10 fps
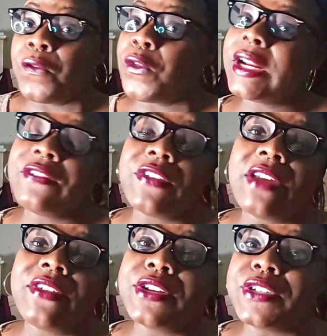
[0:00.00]

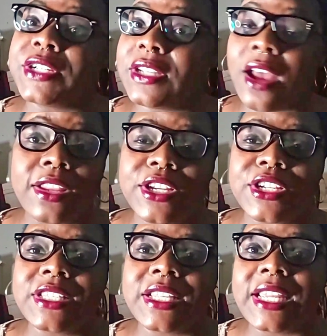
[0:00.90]

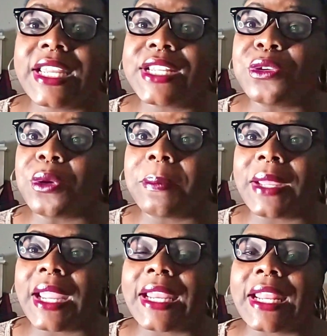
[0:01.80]
$4,500, the key to a
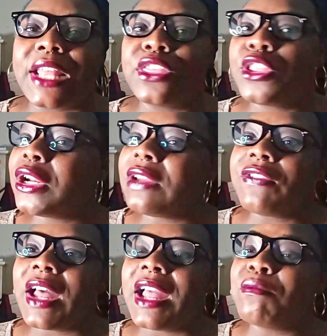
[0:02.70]
plane, and
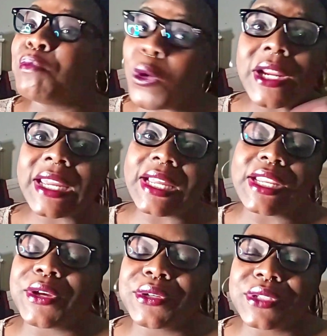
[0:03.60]
35 more
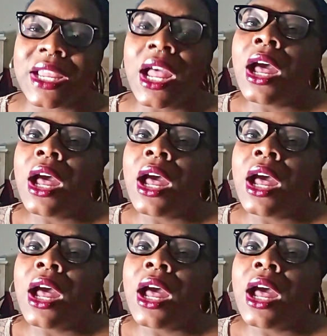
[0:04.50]
kilos